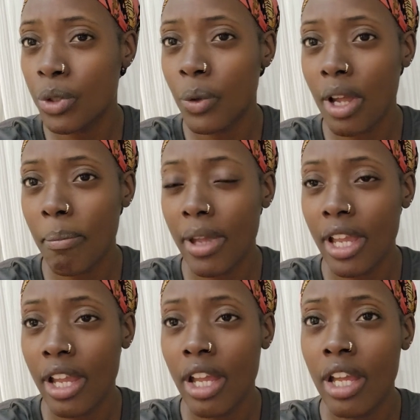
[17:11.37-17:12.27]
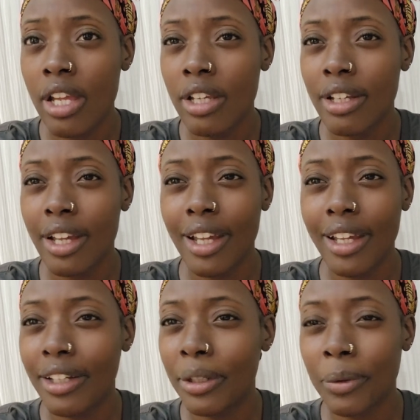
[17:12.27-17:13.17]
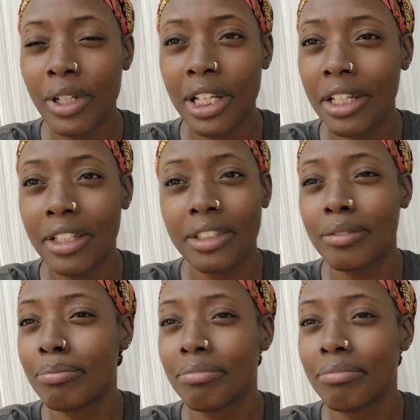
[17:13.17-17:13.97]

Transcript: Where do I pay? And they were like,